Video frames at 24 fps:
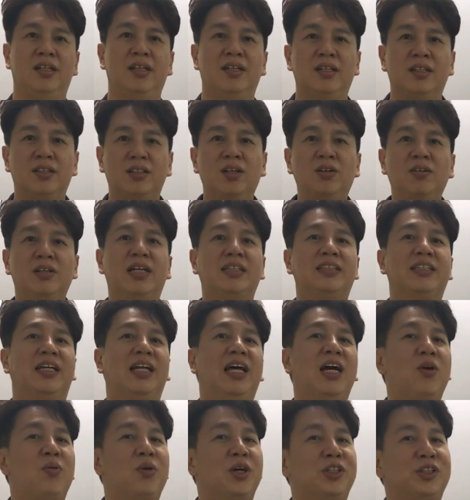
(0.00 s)
So there's
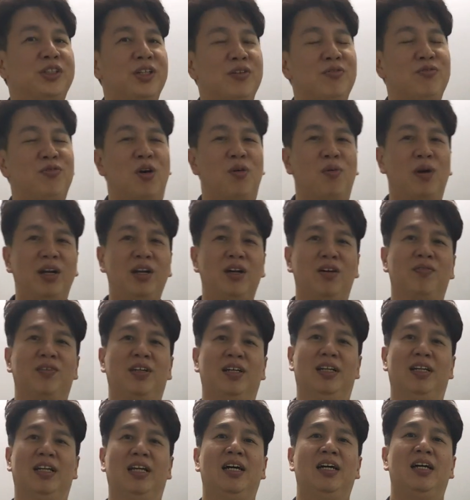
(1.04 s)
another question for one of
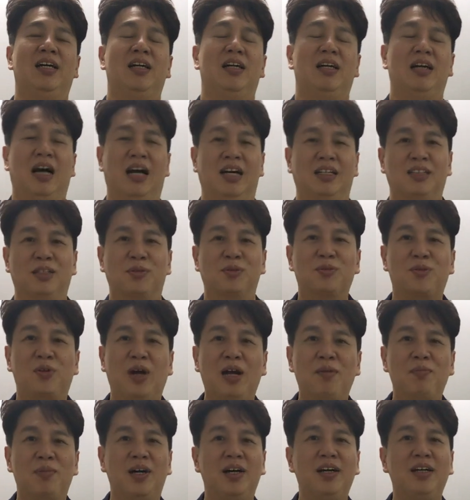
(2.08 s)
the
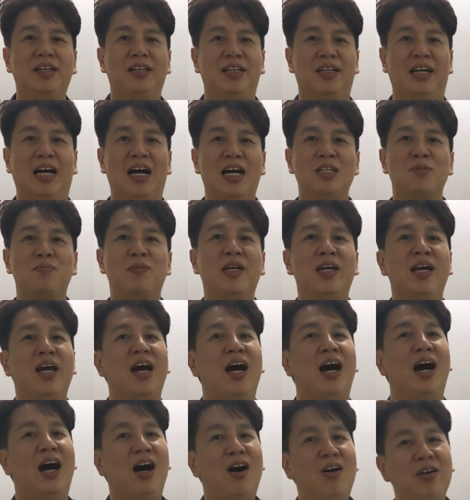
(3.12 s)
subscriber. He asked me,
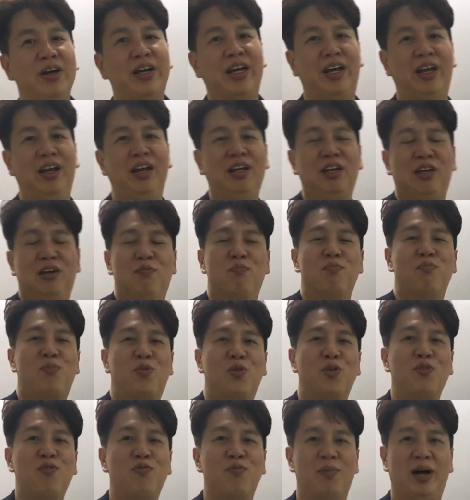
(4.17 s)
how can I
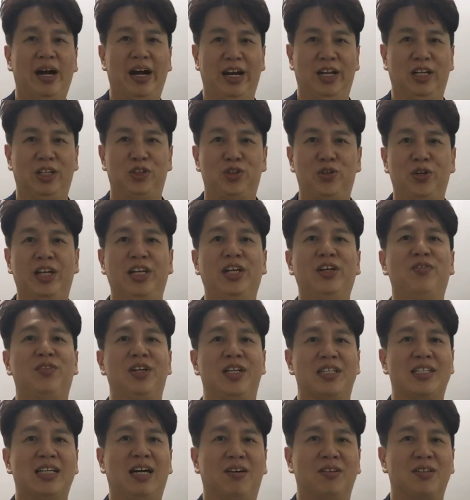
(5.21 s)
improve my trading
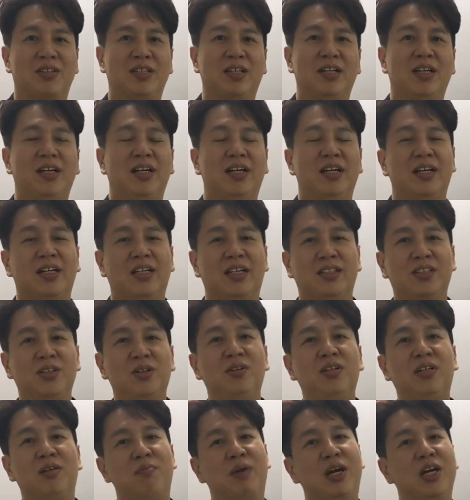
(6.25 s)
results?
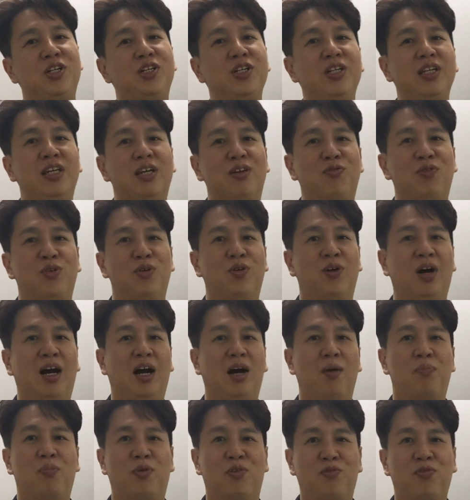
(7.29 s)
So imagine if you
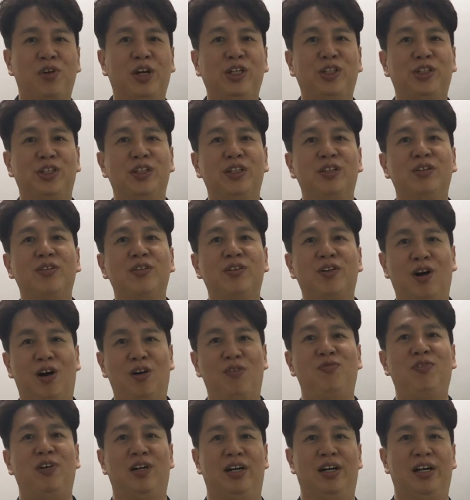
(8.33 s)
are a professional
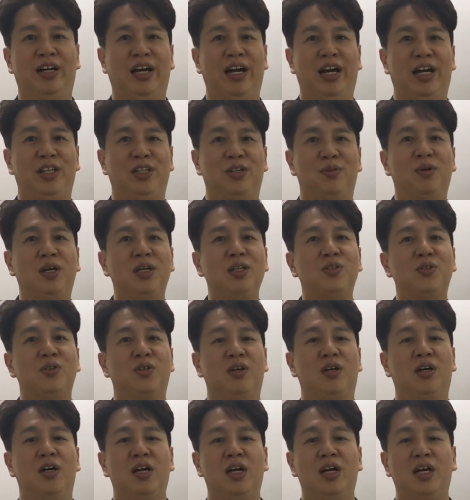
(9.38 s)
golfer and you want
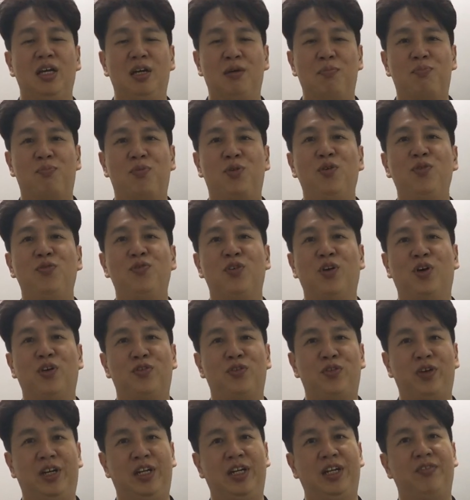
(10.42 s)
to improve your
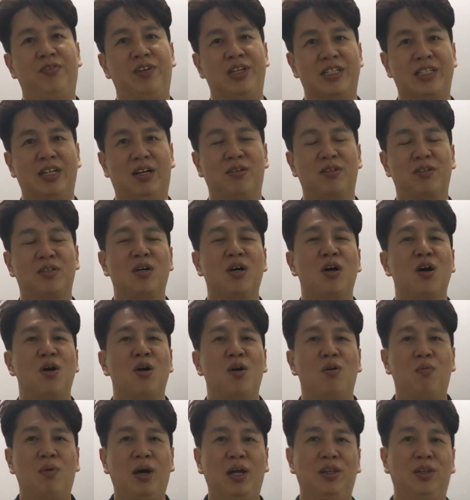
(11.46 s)
trading results.
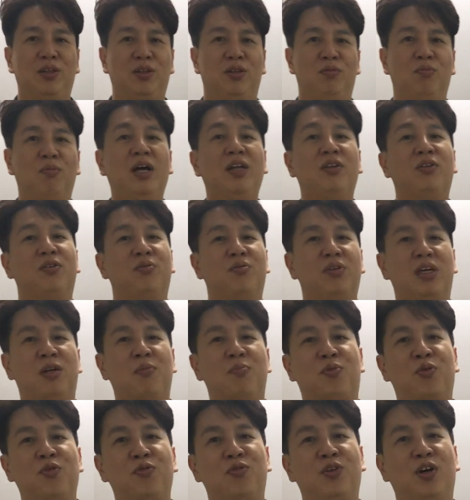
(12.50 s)
What to
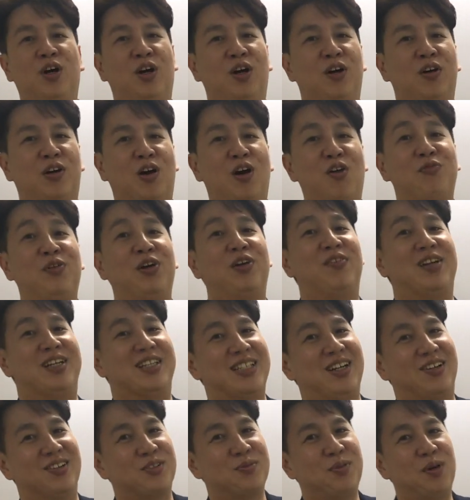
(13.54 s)
improve your golfing
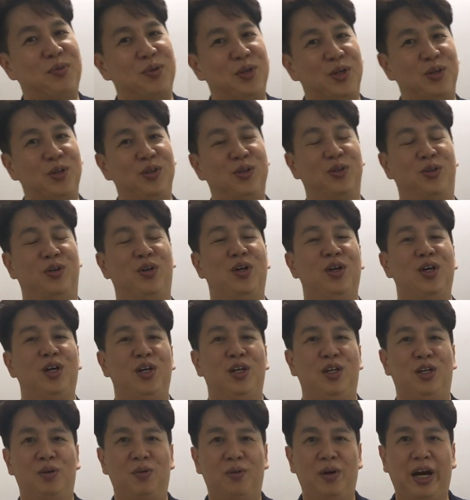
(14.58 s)
results? What will you do?
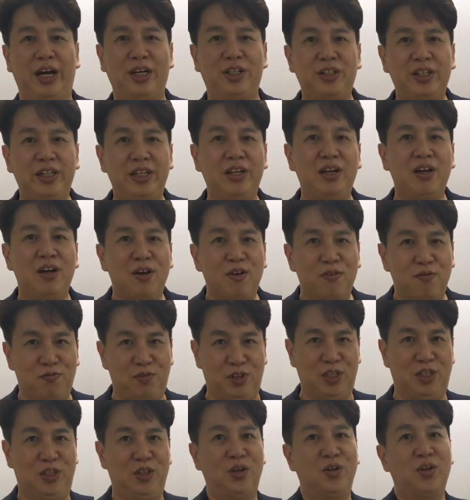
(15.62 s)
You will actually
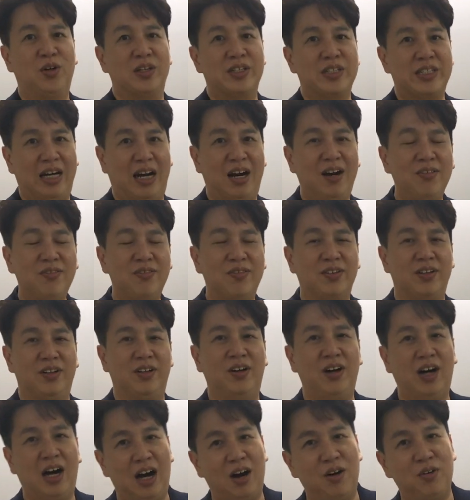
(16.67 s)
video yourself,
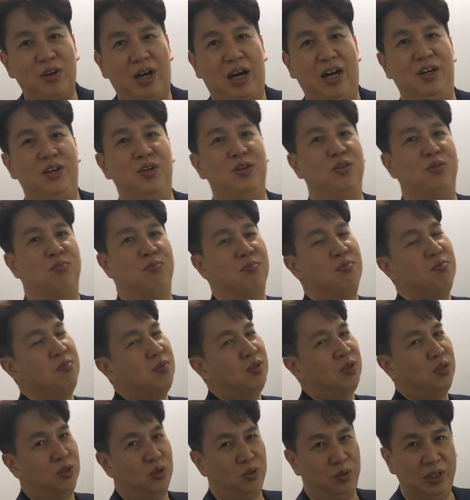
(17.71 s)
how are you
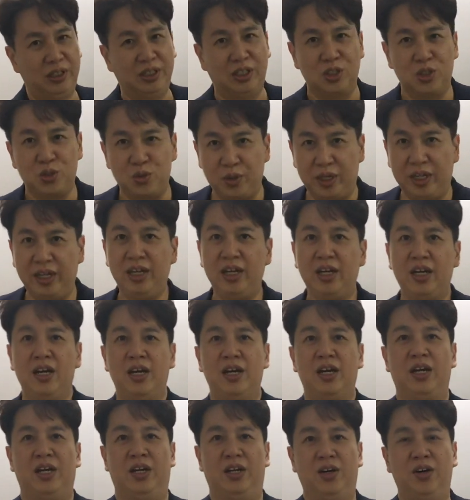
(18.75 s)
doing the swing,
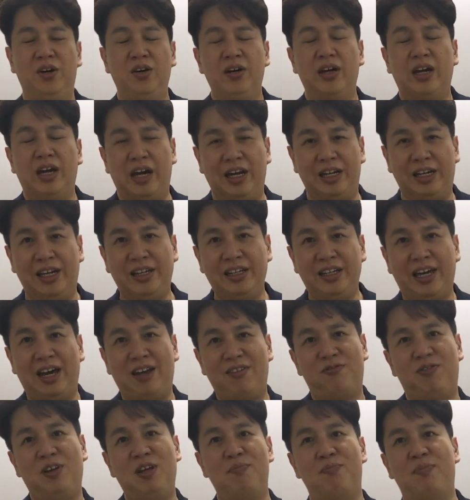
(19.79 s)
and then get
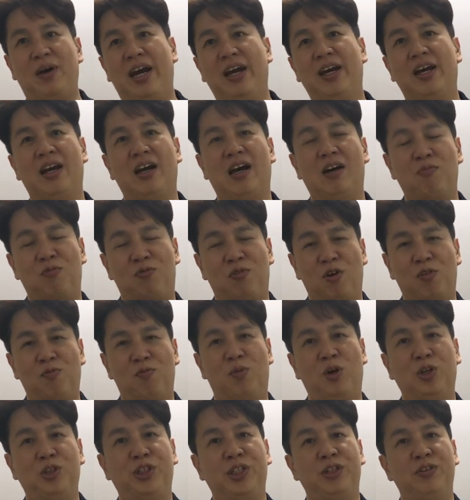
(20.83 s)
feedback from
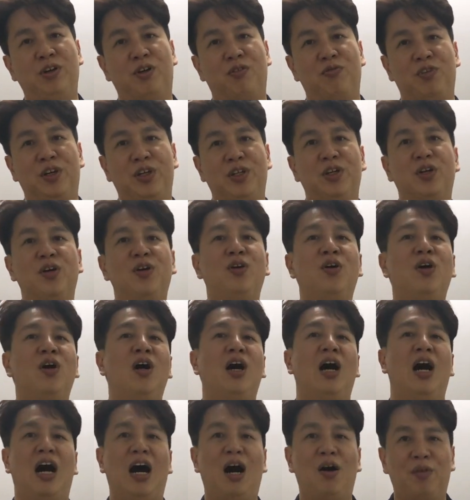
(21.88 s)
watching your video.
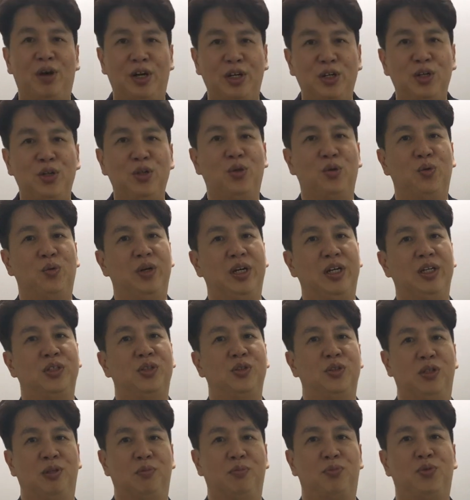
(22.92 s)
How are you doing
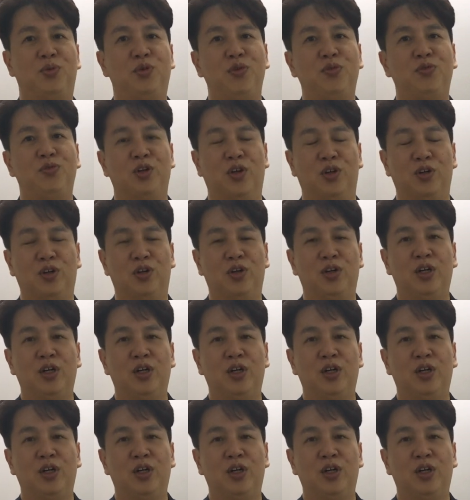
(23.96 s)
to improve your